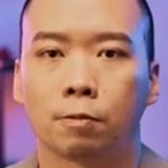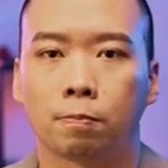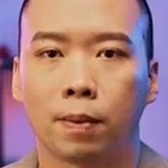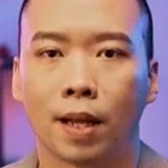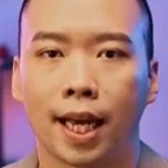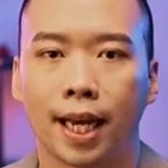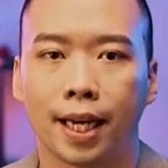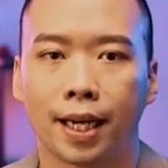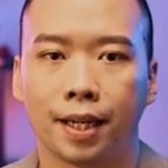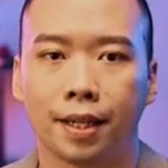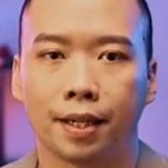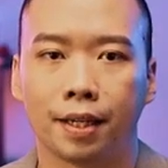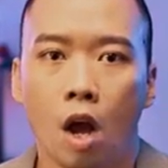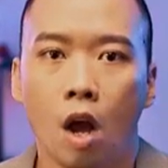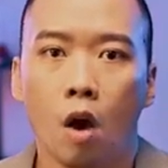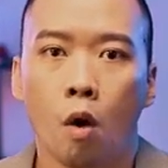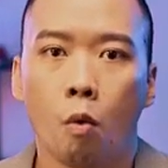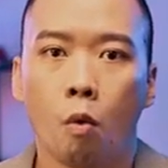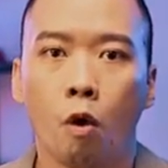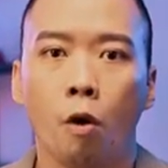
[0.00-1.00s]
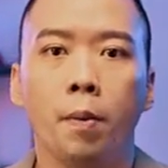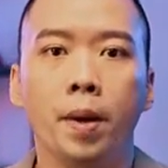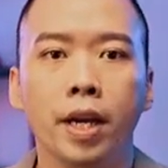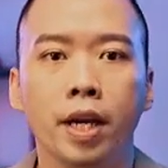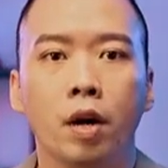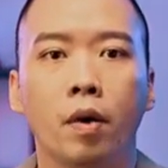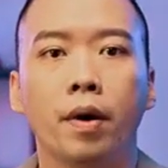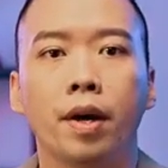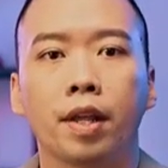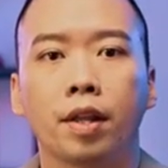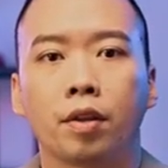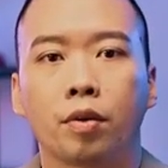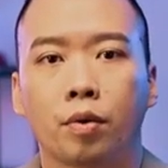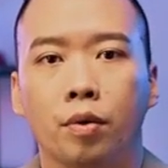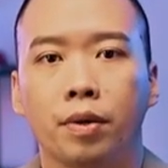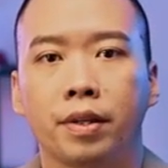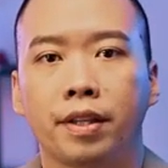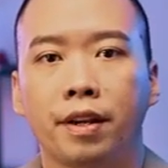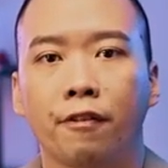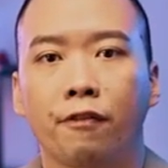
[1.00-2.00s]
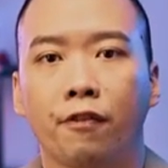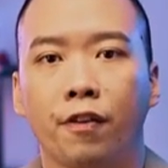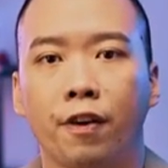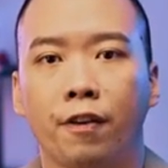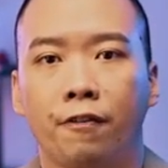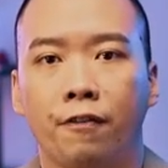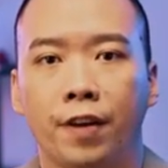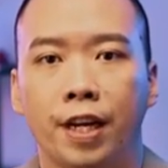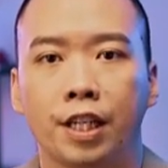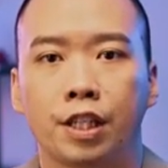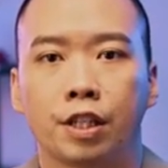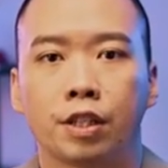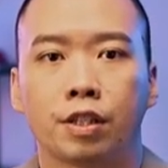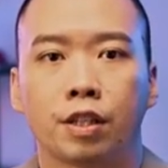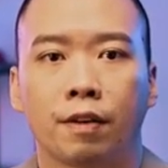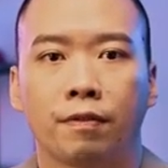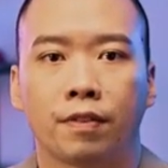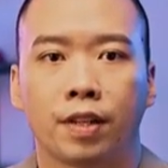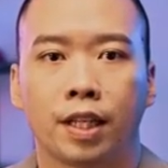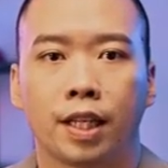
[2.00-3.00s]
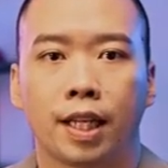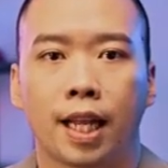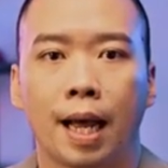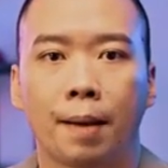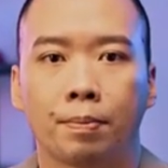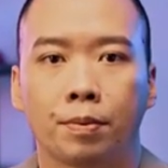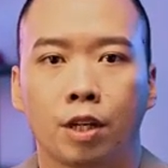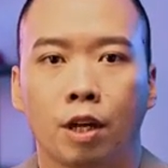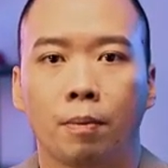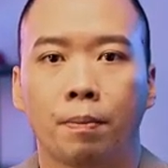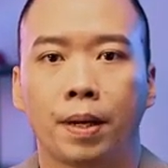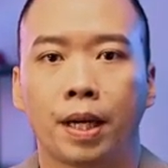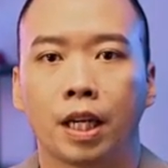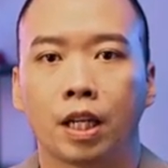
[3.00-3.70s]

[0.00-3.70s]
display. We'll be going through different features of the laptop,